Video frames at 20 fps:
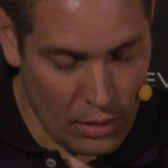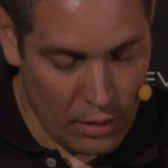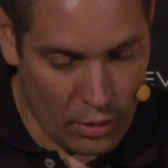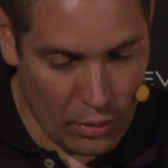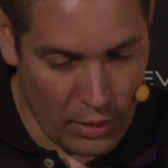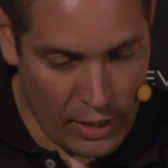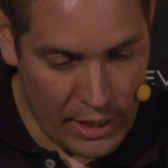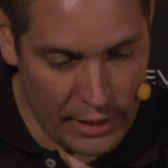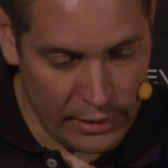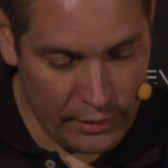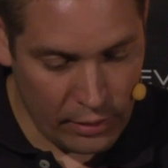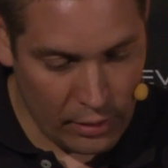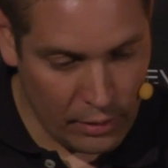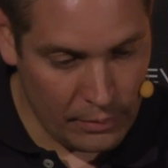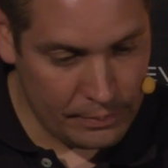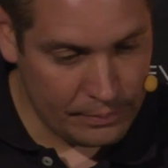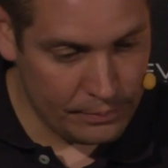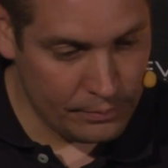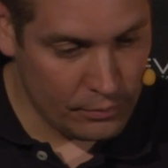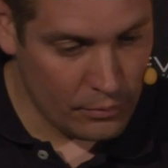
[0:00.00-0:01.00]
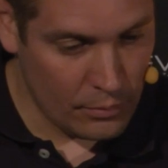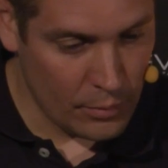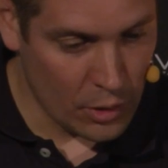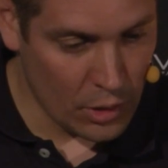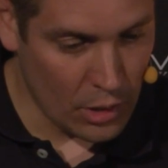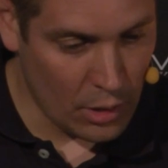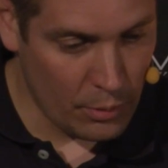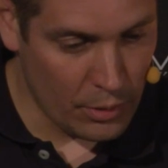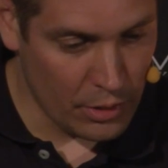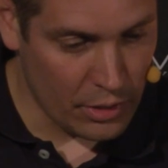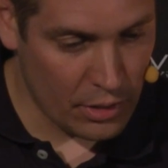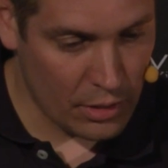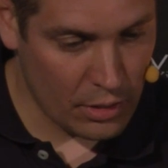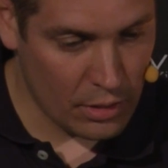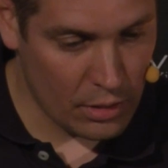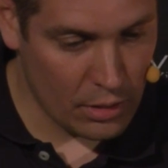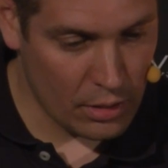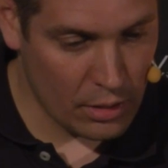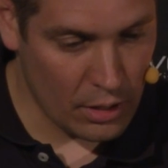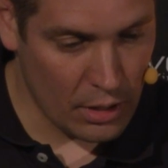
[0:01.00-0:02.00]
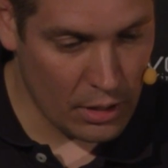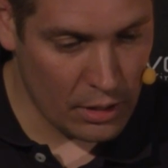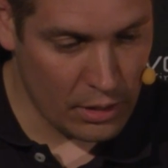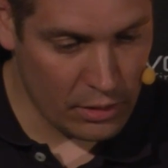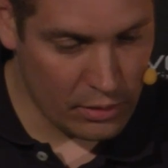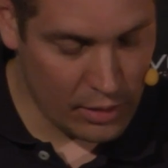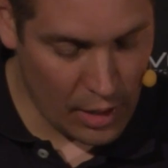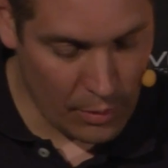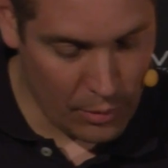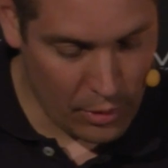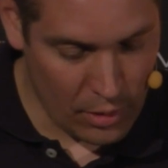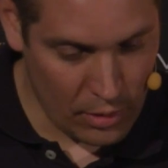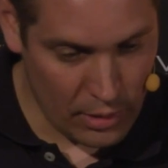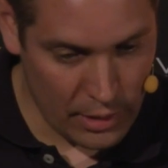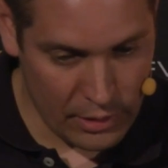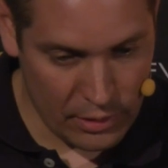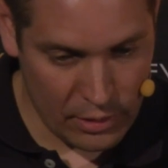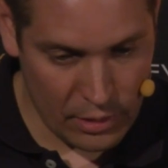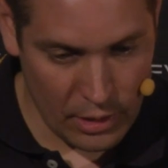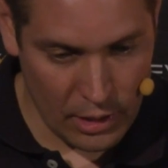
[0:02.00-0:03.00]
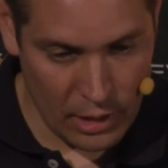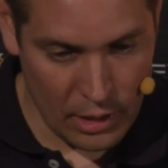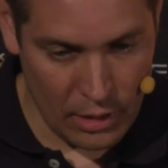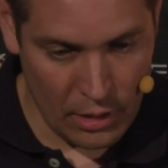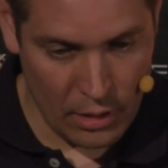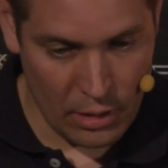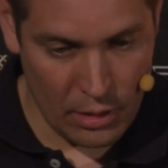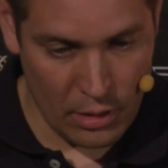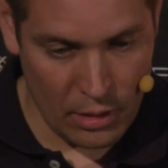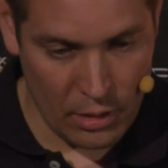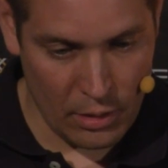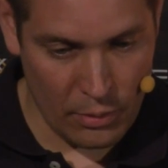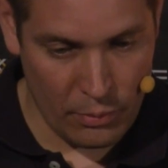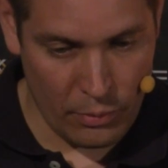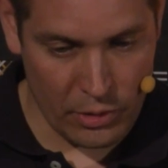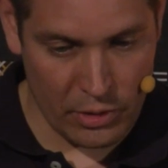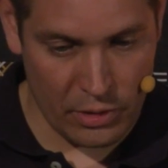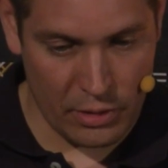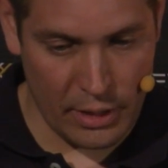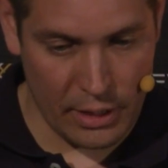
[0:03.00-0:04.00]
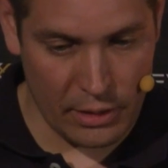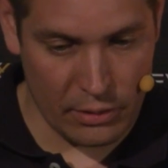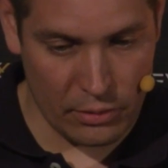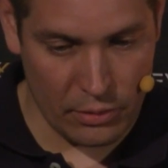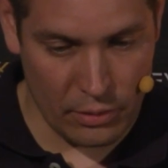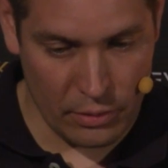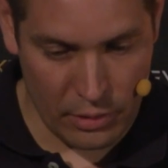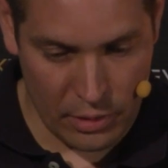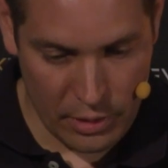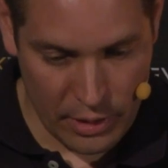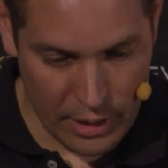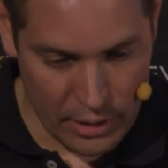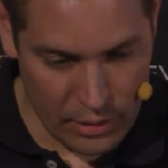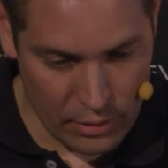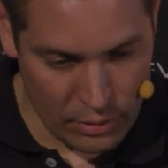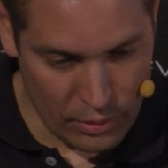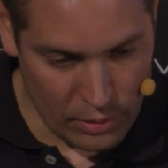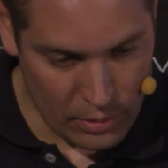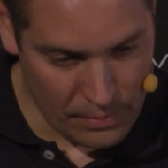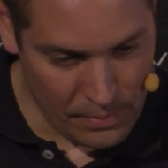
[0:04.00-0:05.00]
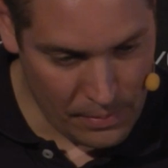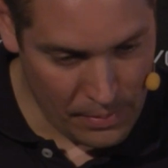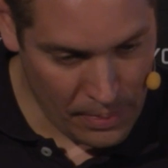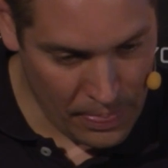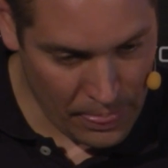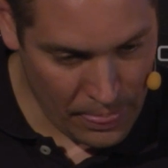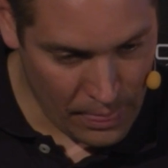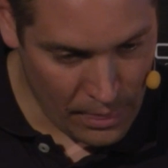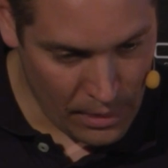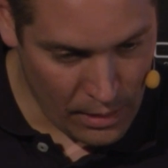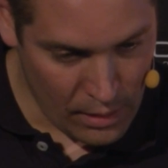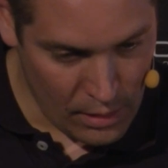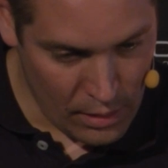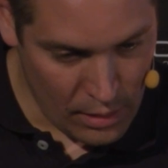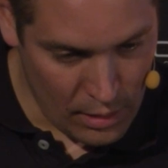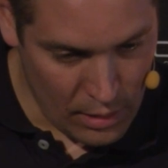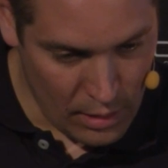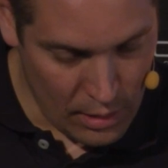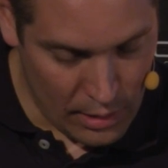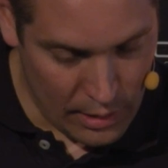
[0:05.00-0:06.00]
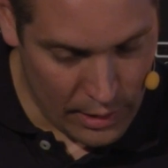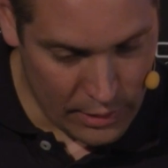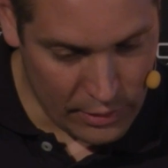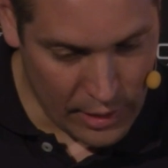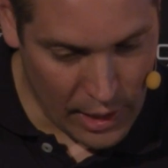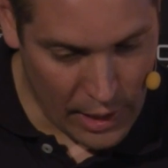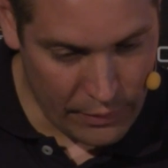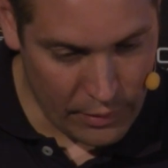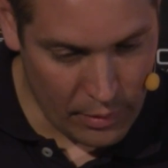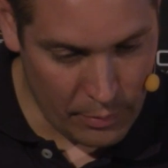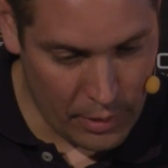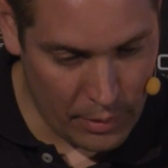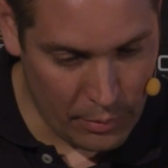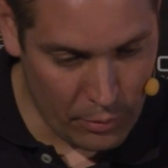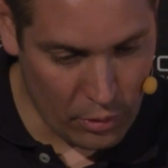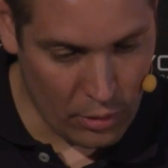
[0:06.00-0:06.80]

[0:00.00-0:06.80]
All right, so it was this demo. Let's see what's next on the schedule. Let's dive in a bit